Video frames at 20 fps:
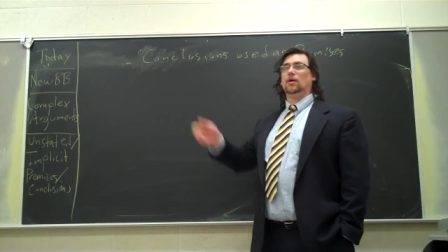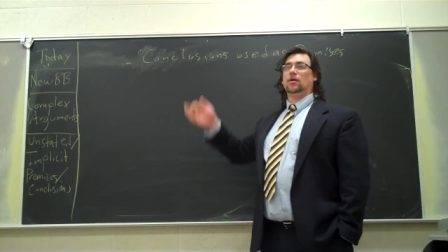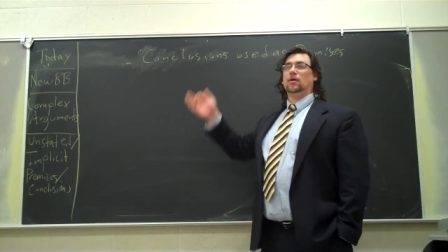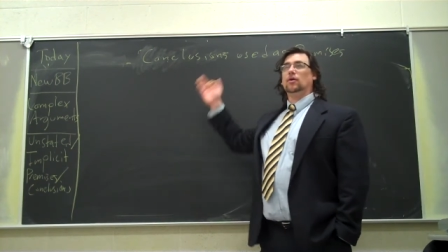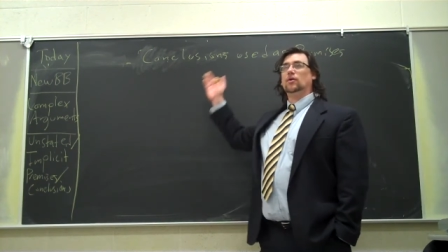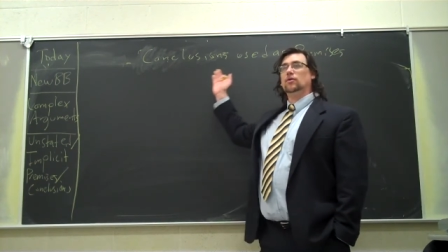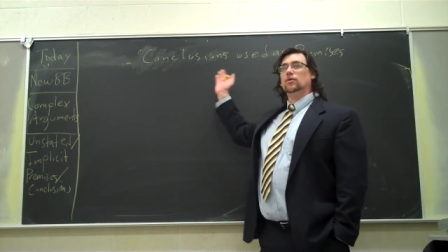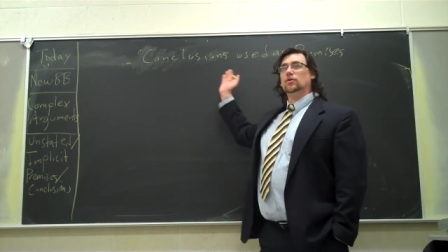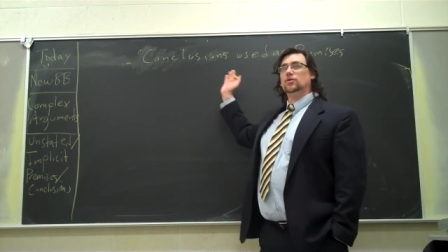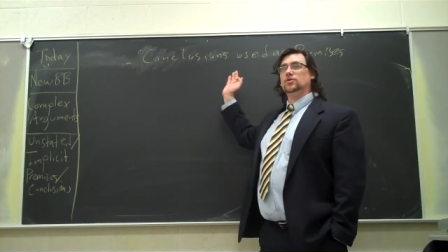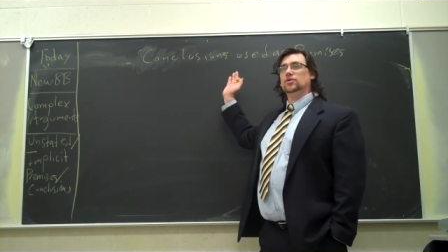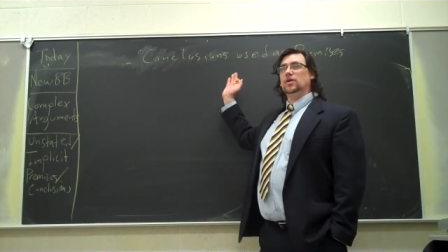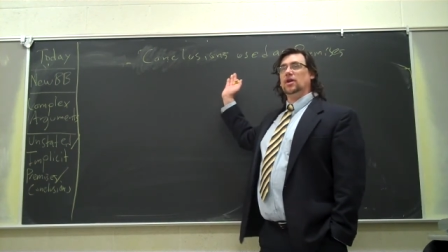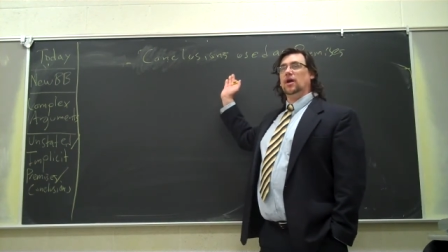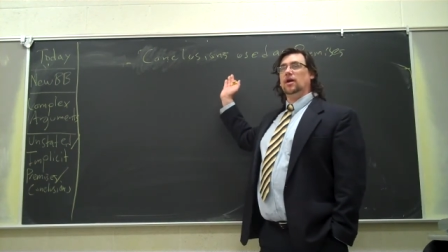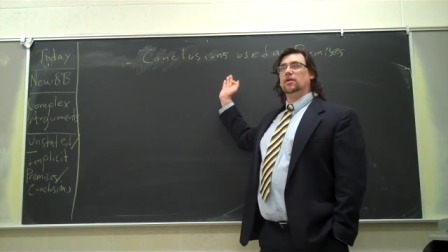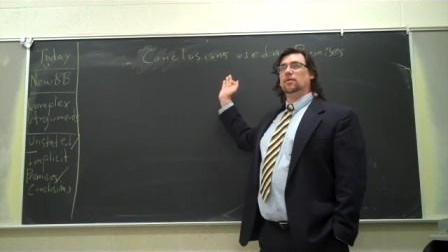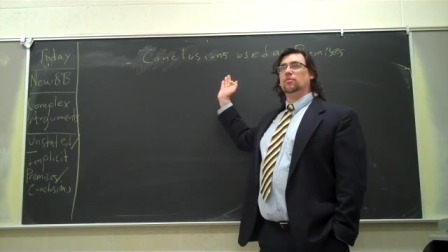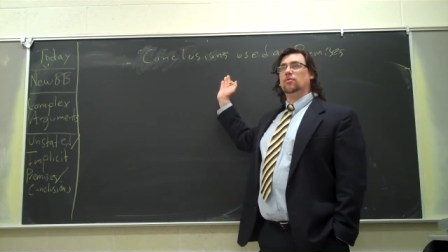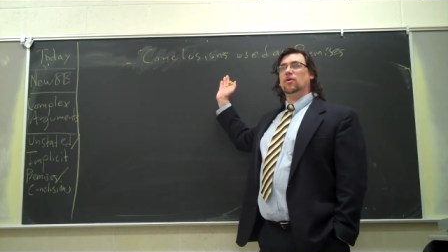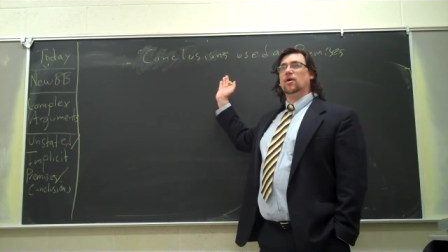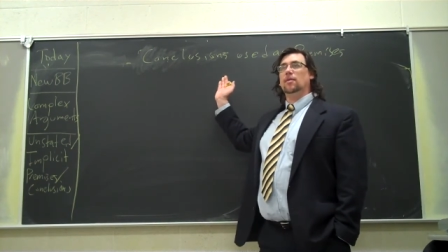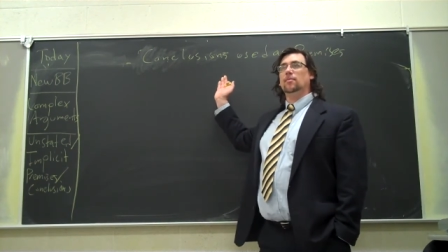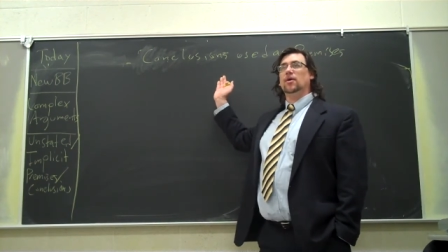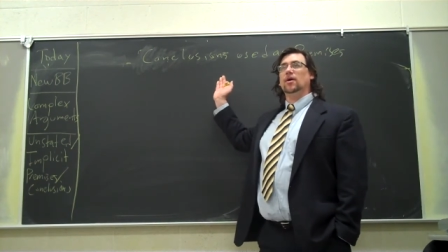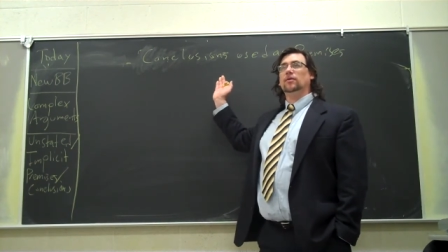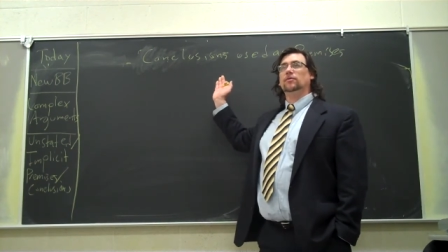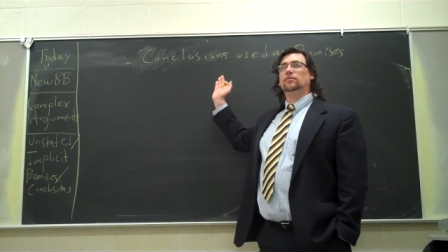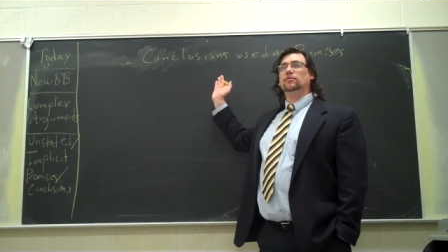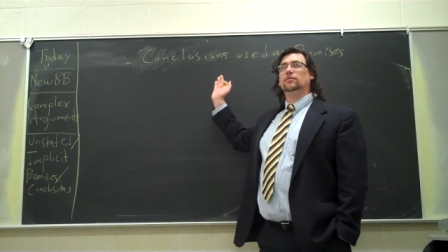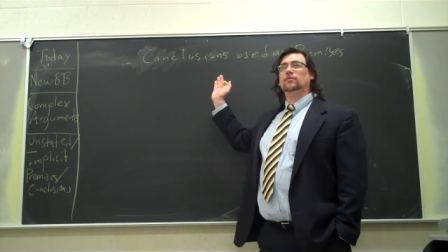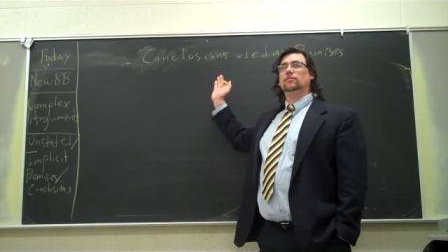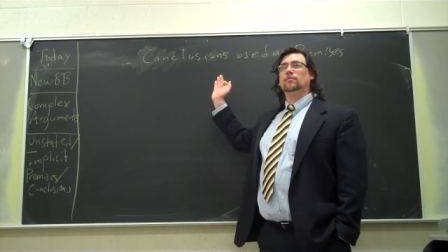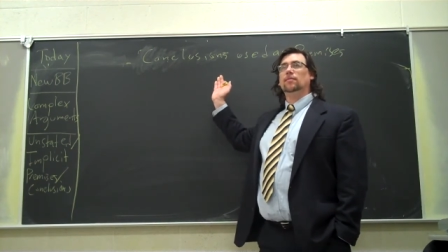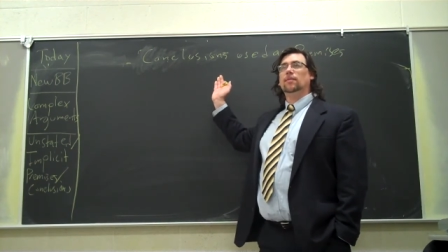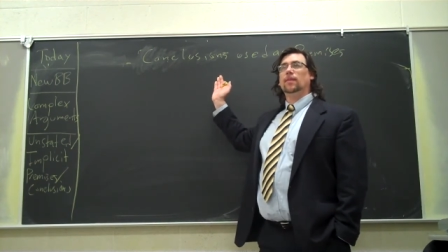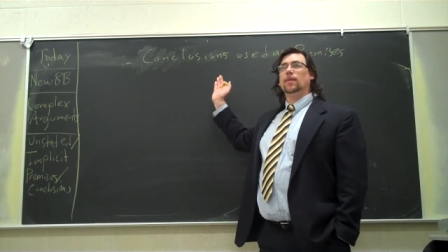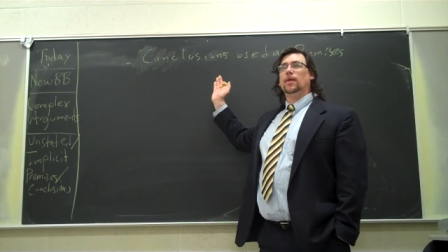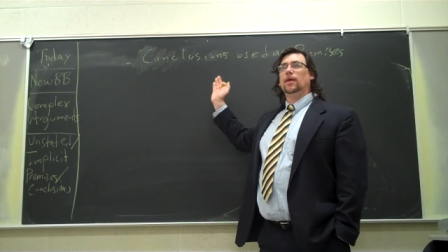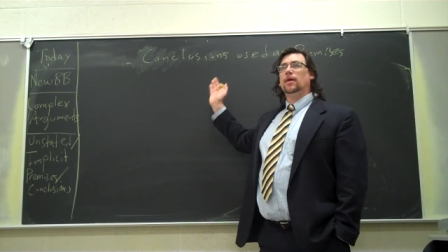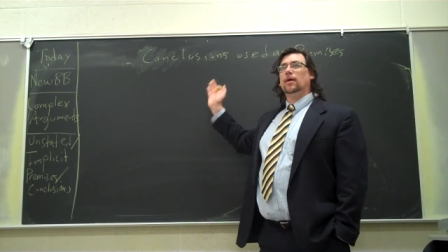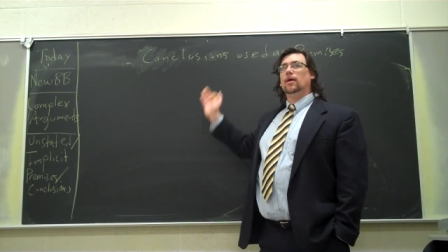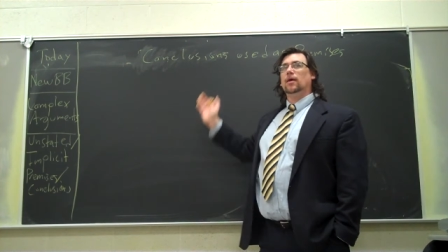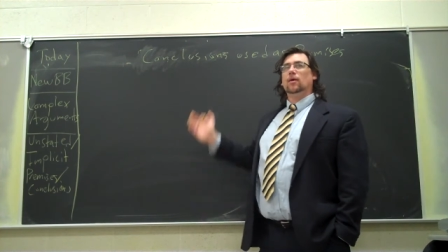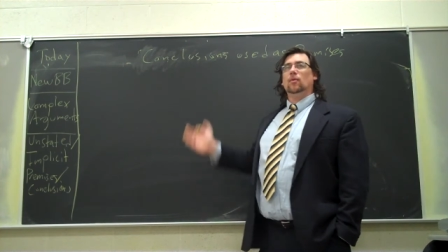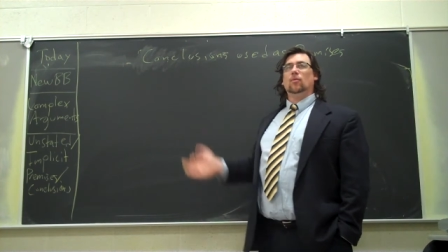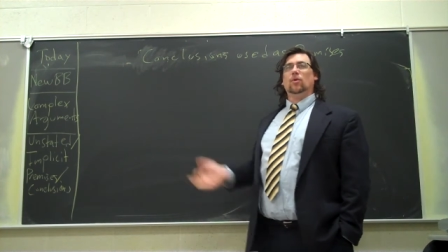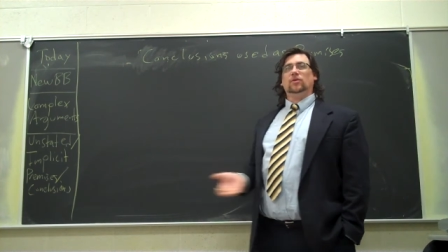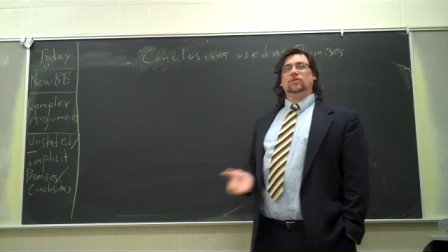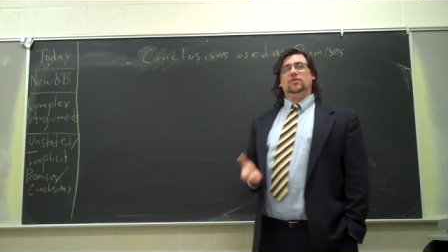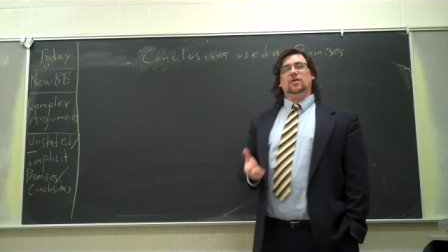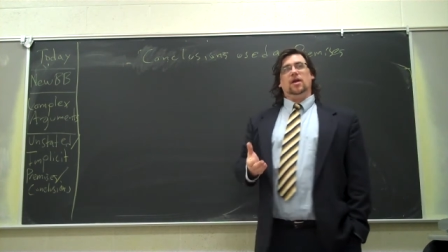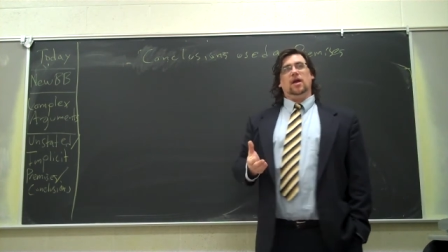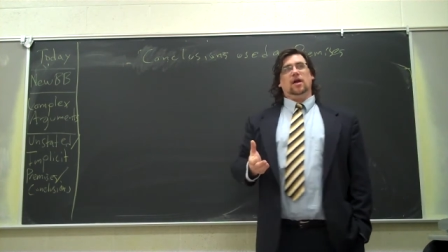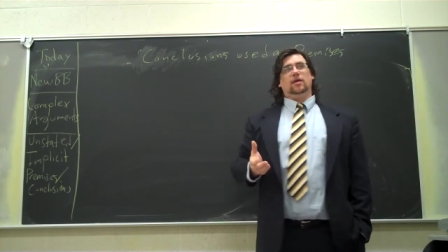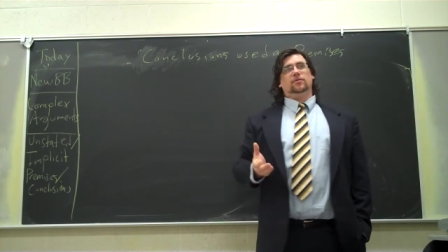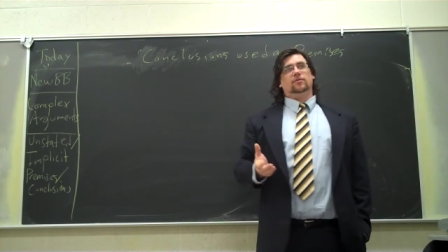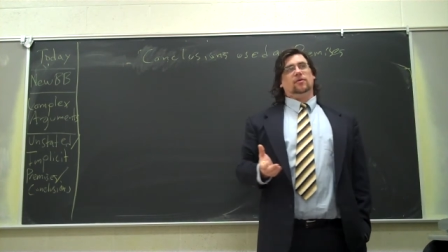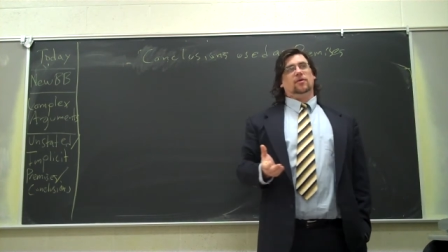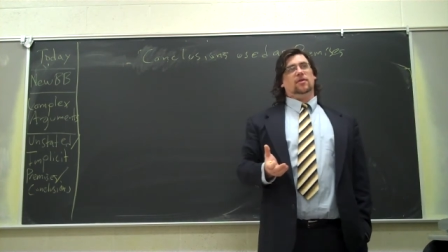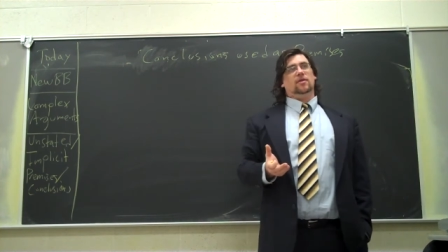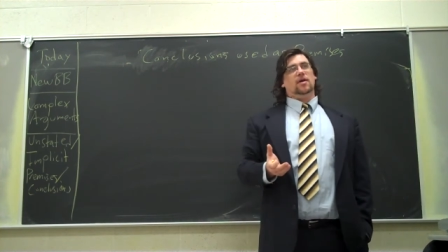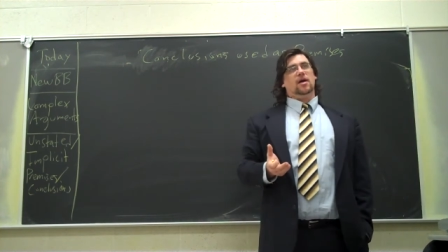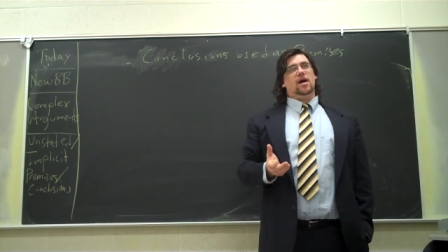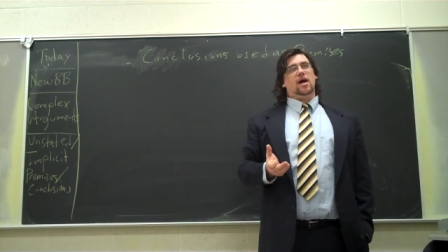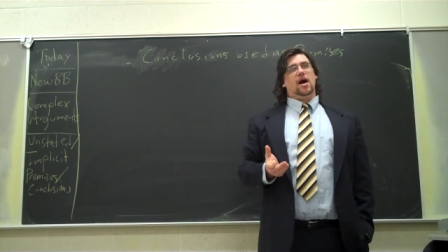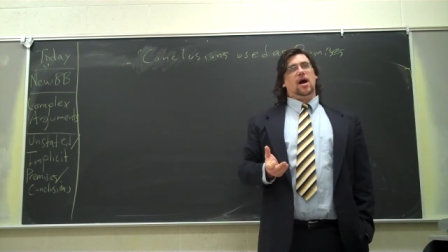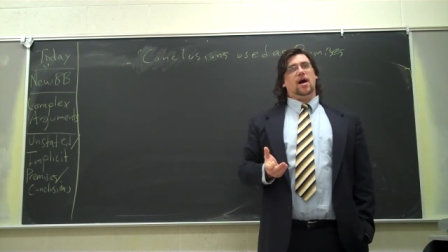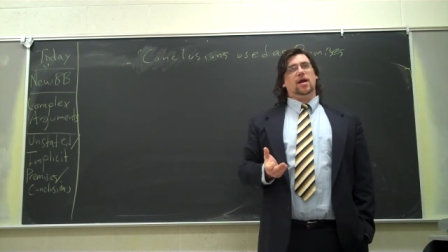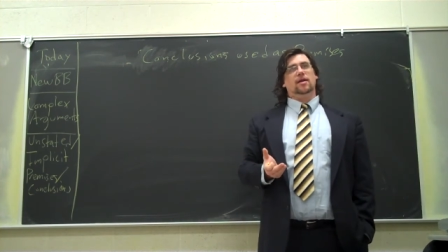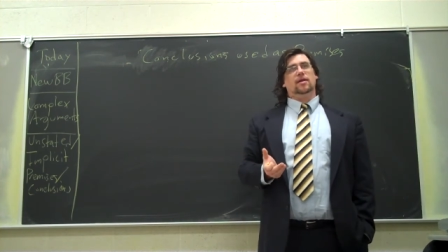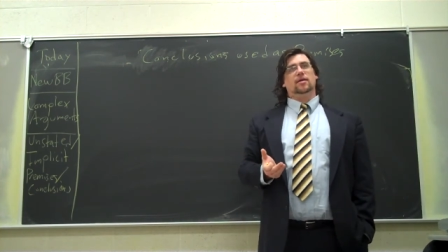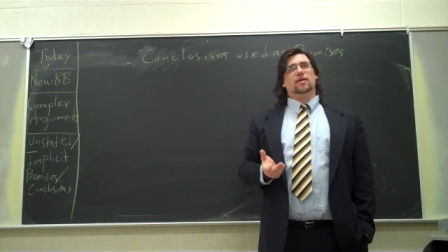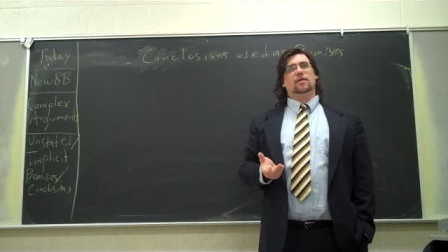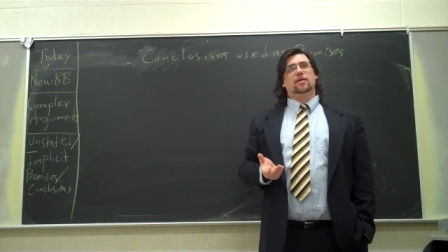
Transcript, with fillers: conclusion and a premise? What's the answer to that?